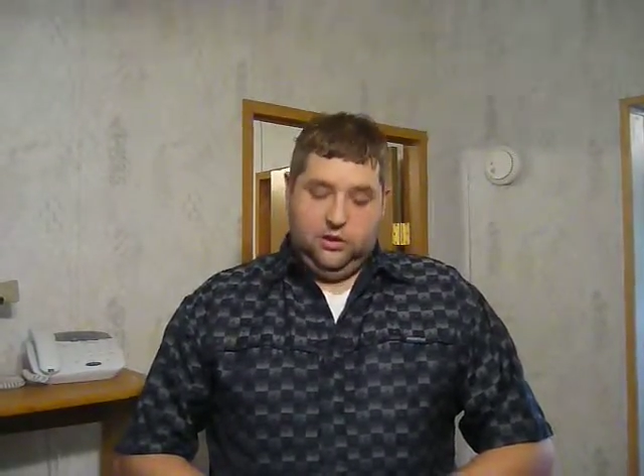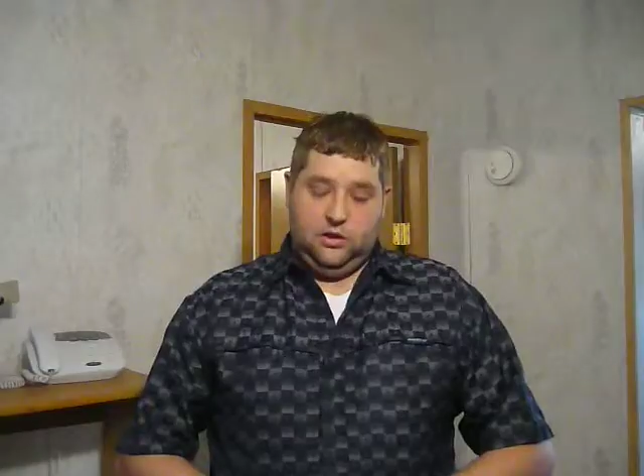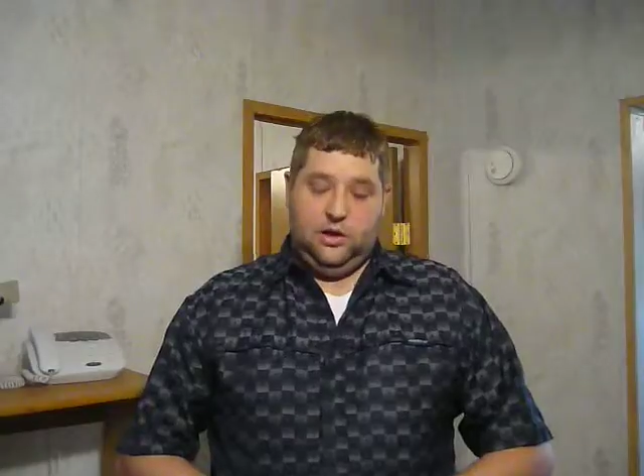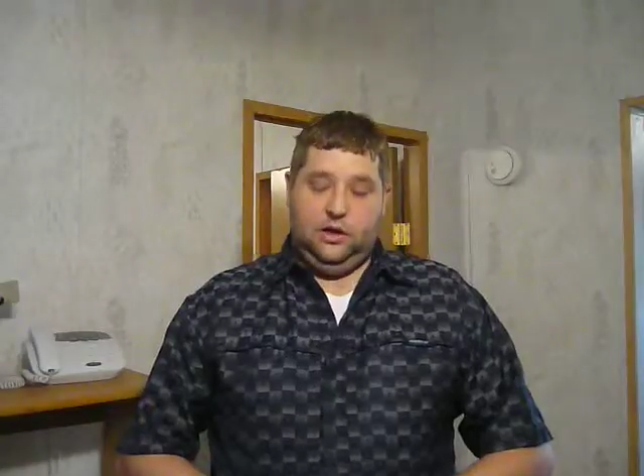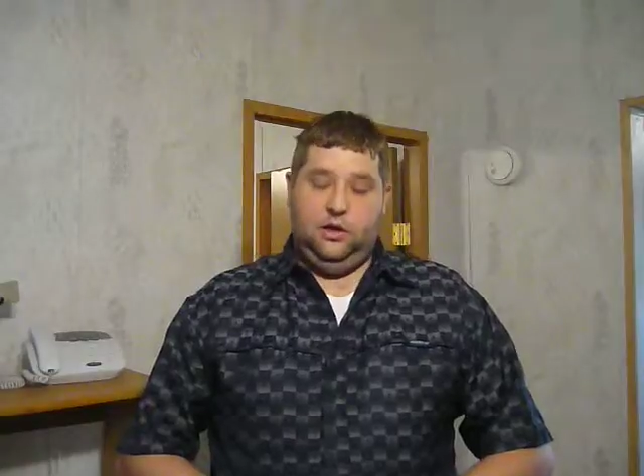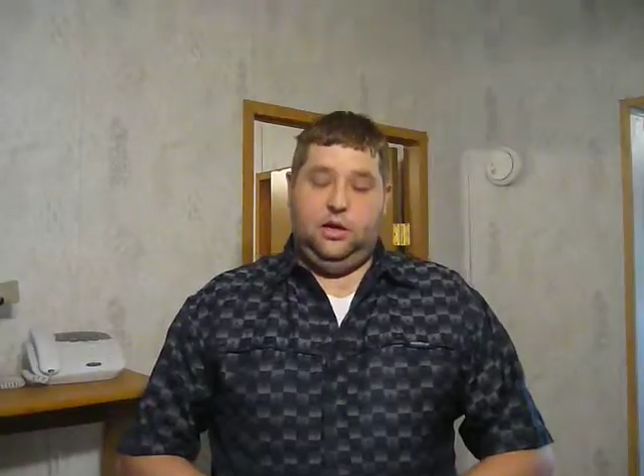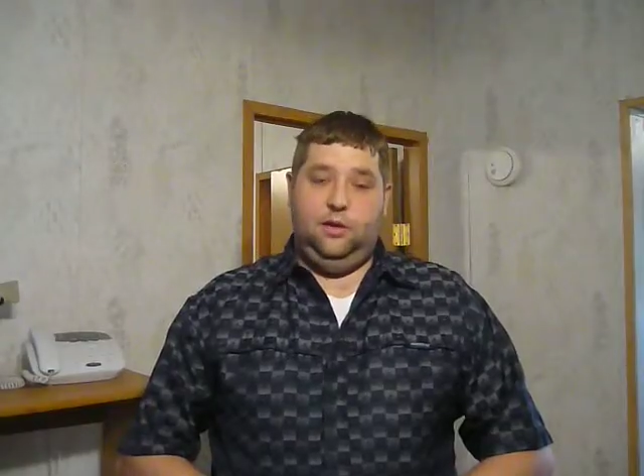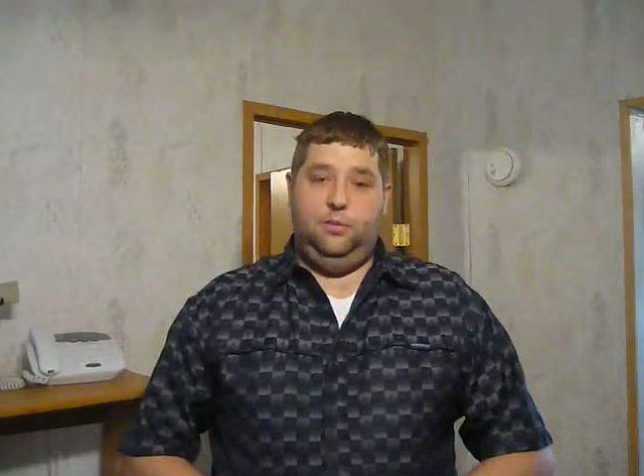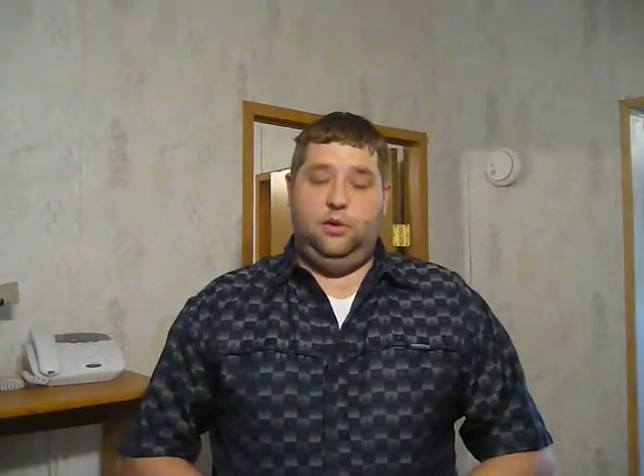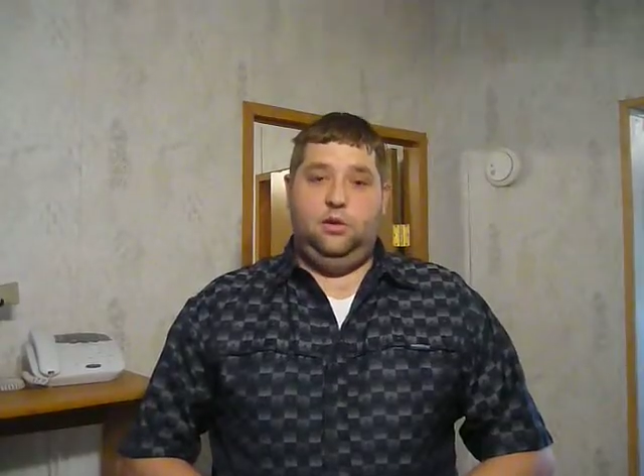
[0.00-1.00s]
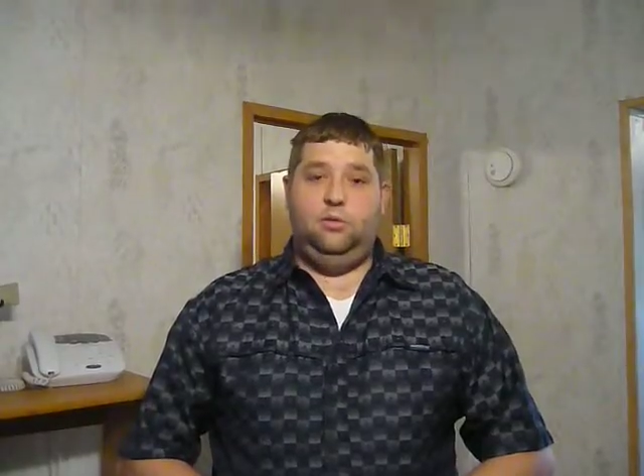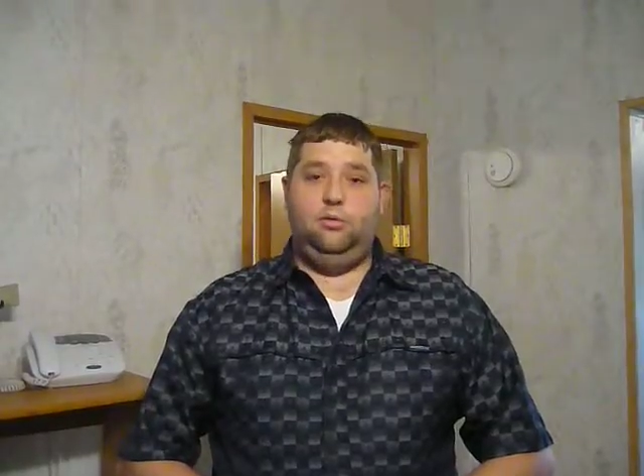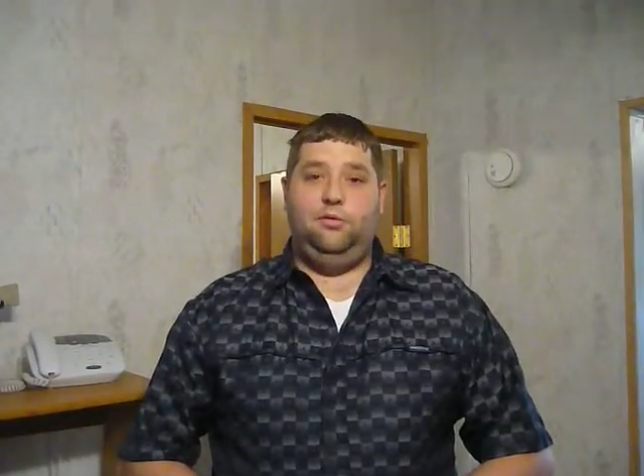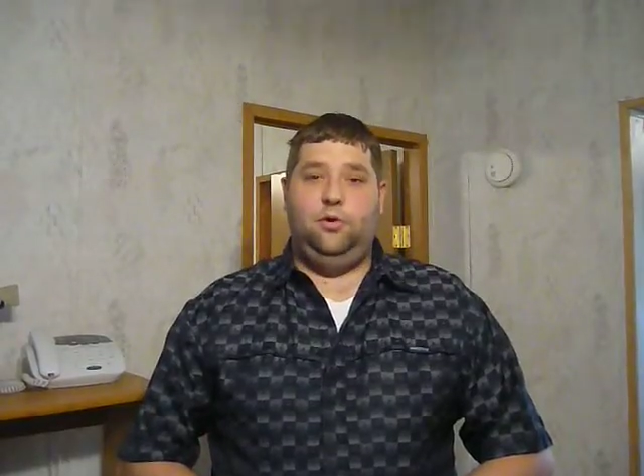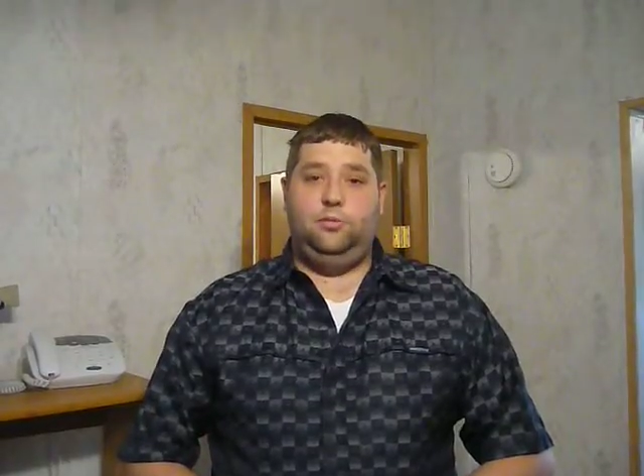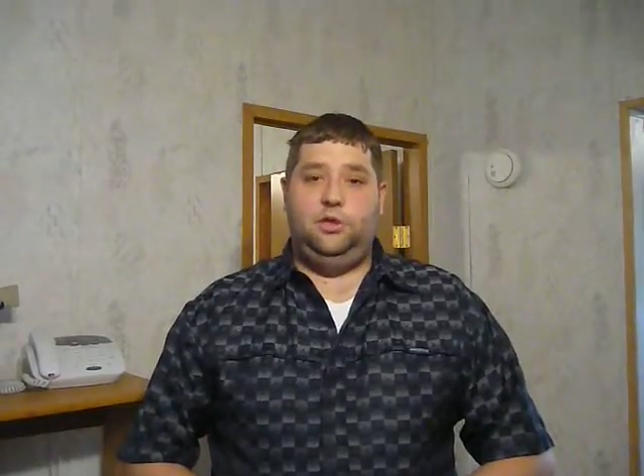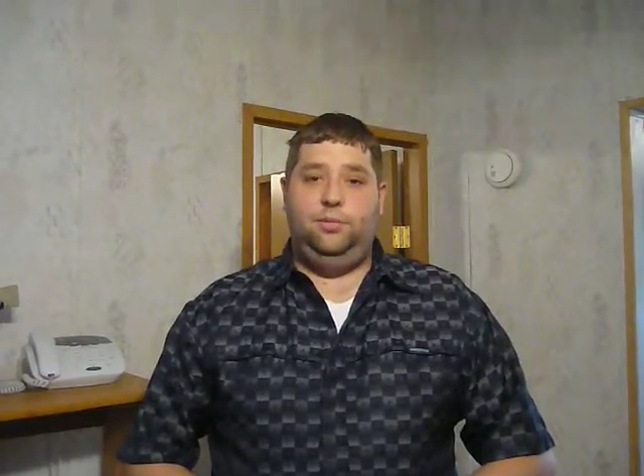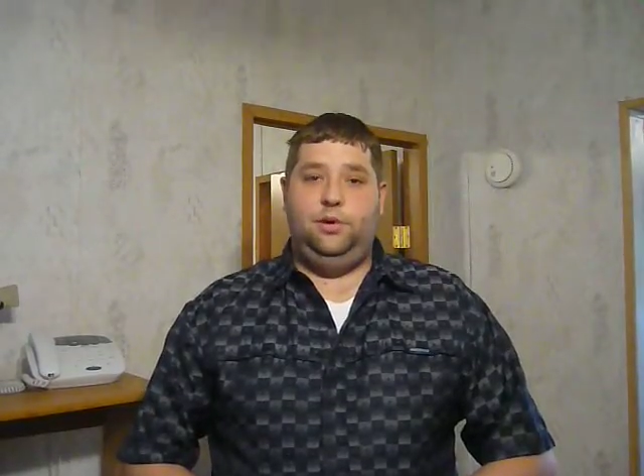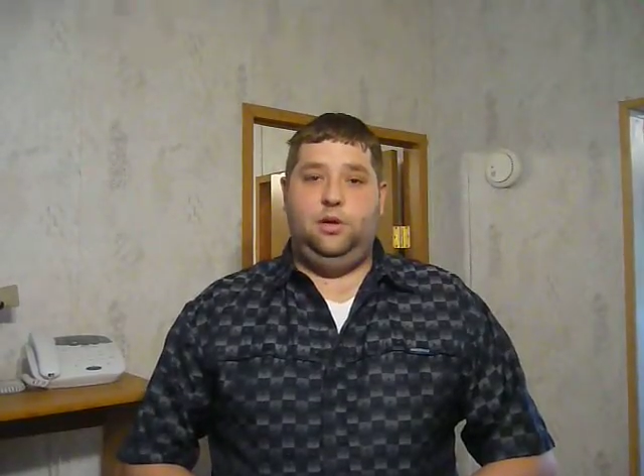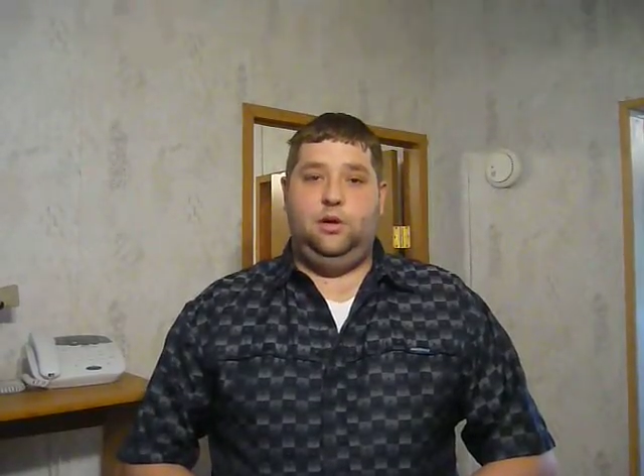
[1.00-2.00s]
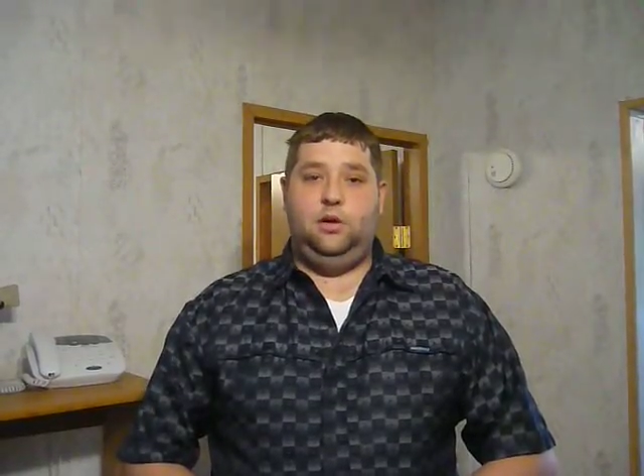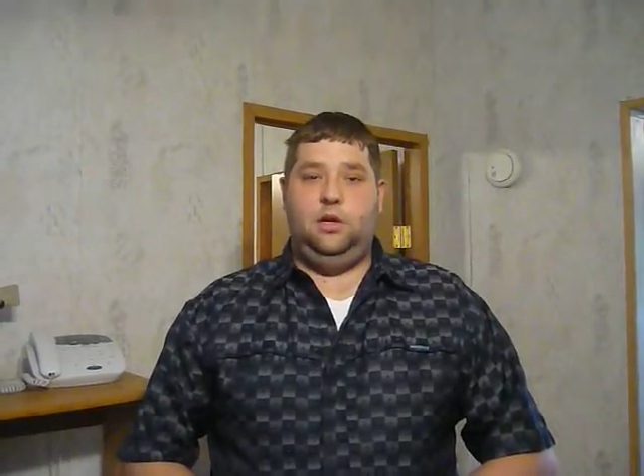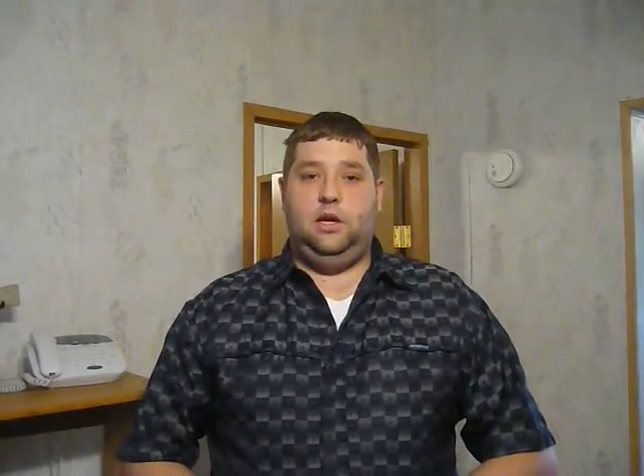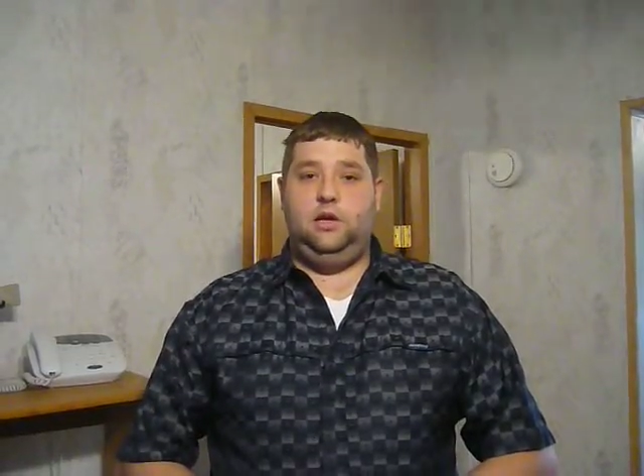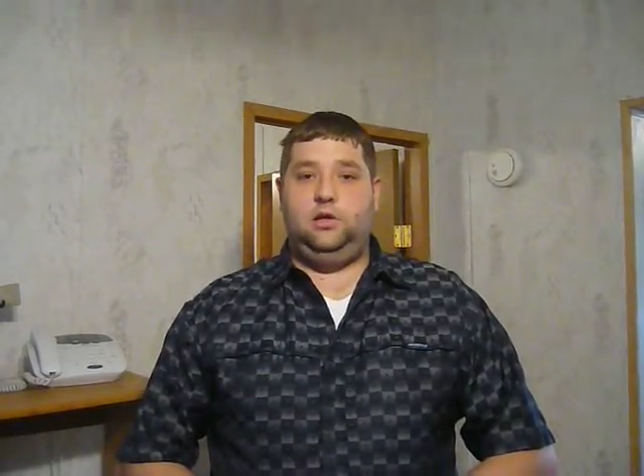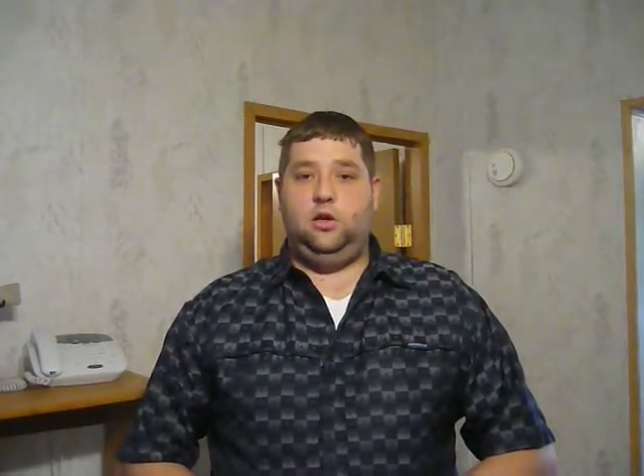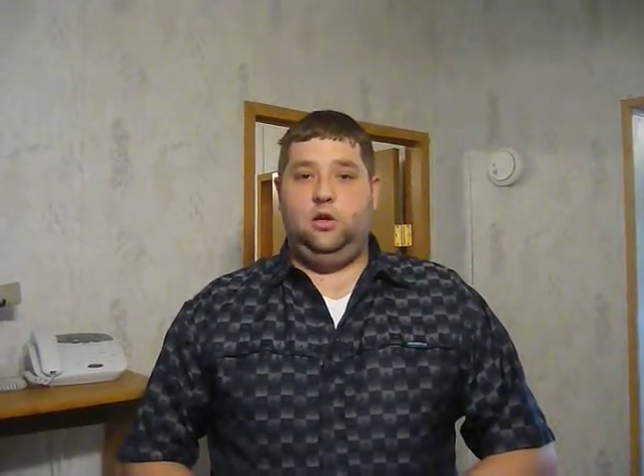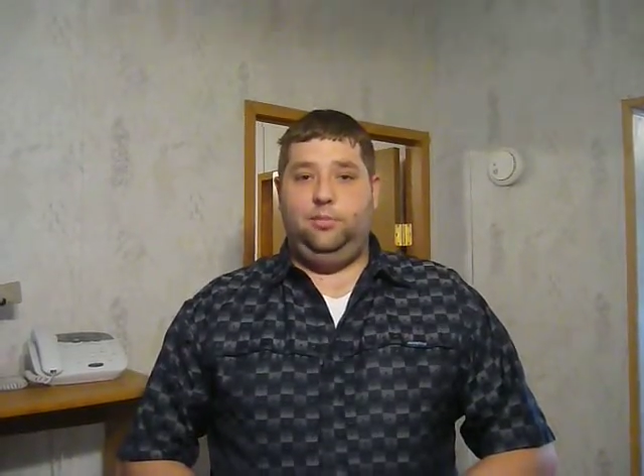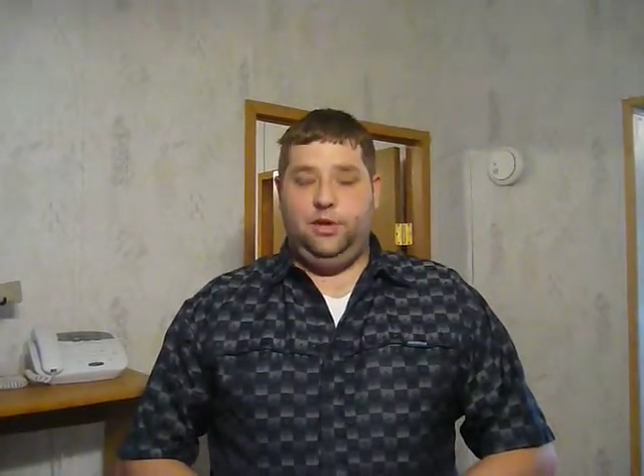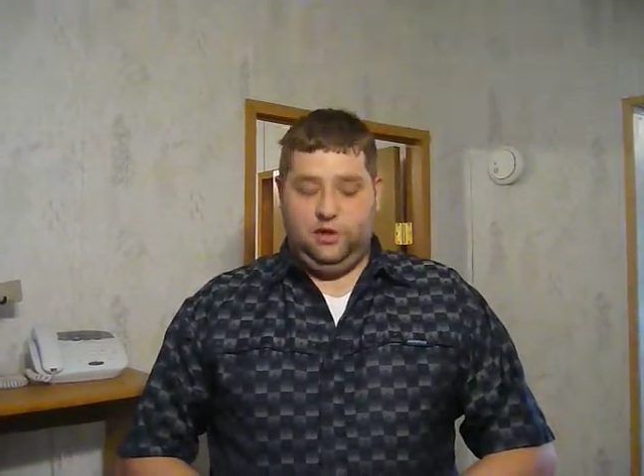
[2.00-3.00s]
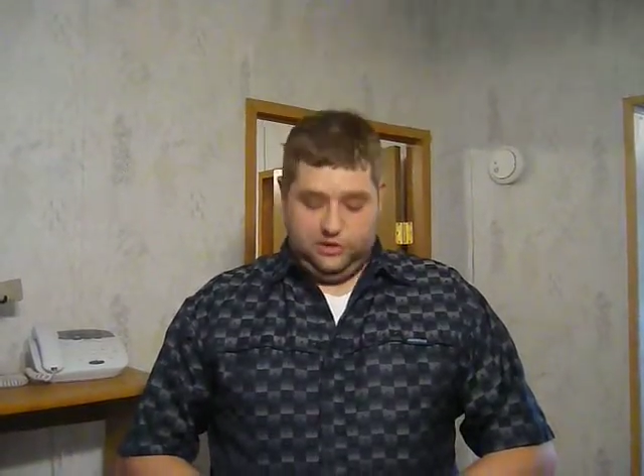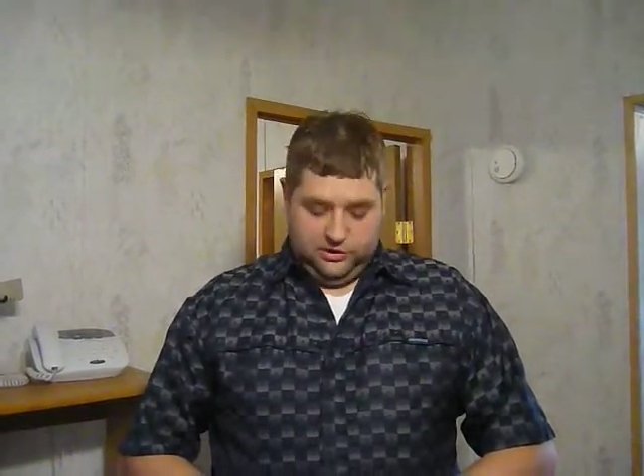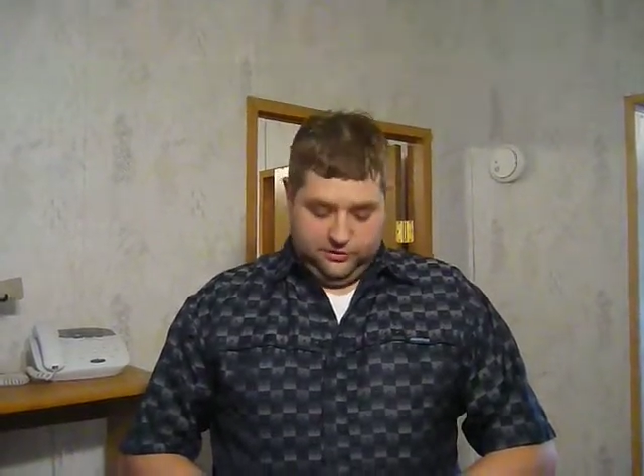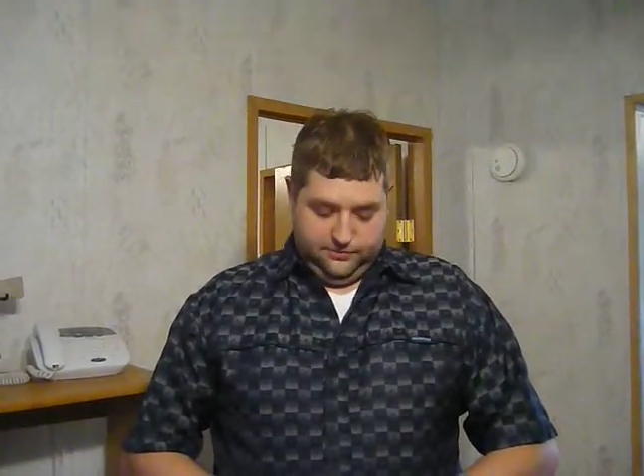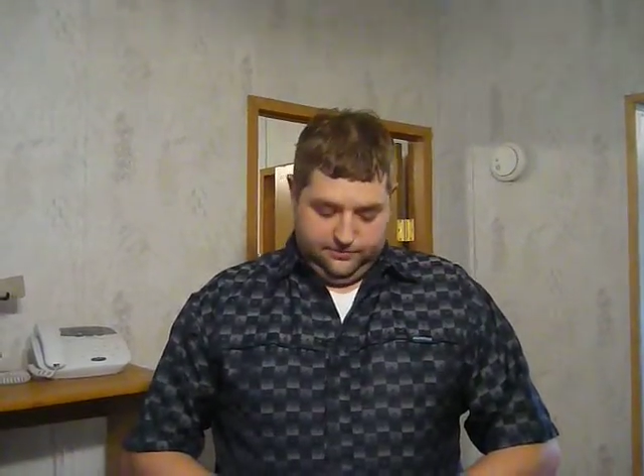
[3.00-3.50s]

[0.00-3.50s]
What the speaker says: The doctor came in, performed CPR, and got his heart beating again.